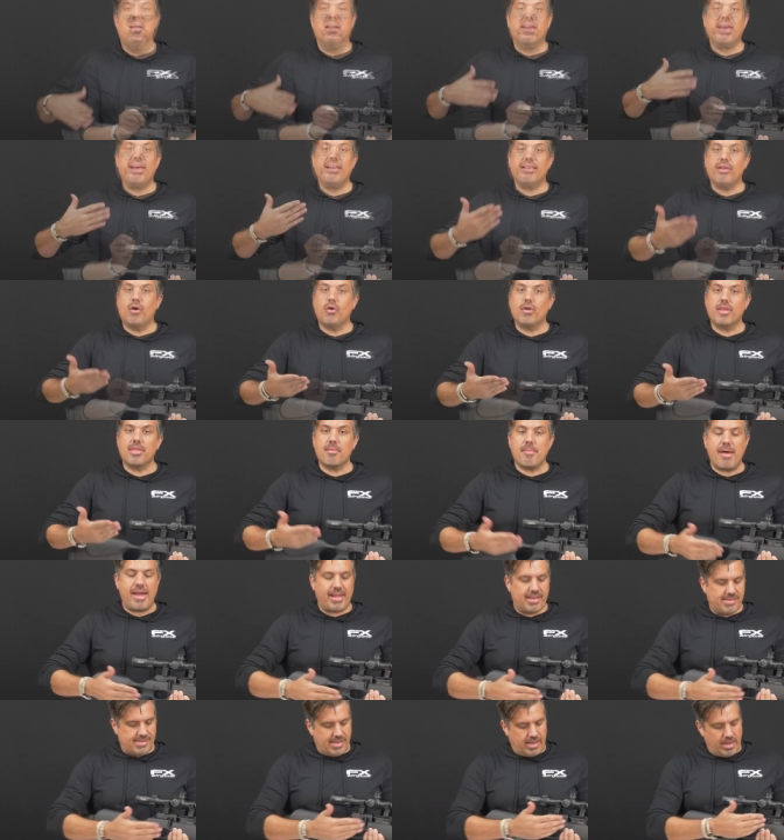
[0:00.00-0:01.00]
Okay, loading the
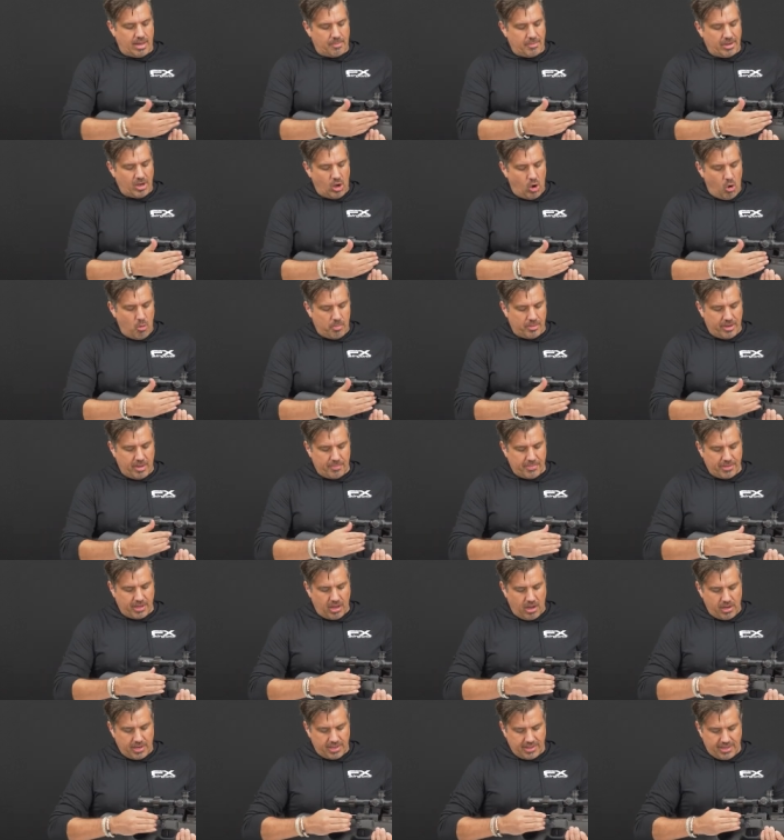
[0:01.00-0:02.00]
magazine. I'm gonna open up
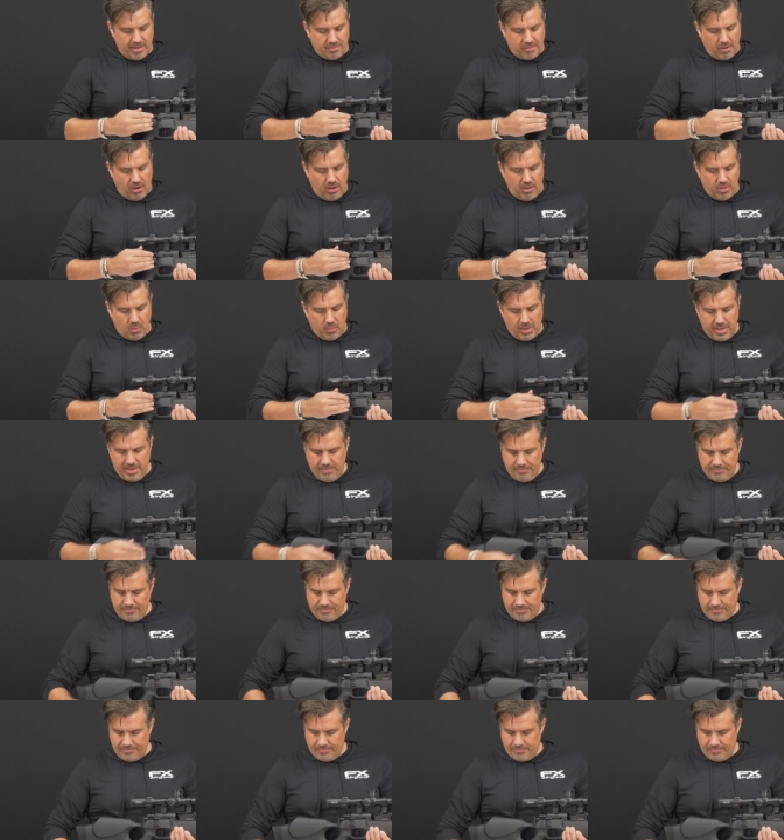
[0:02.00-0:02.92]
the cocking lever all the way.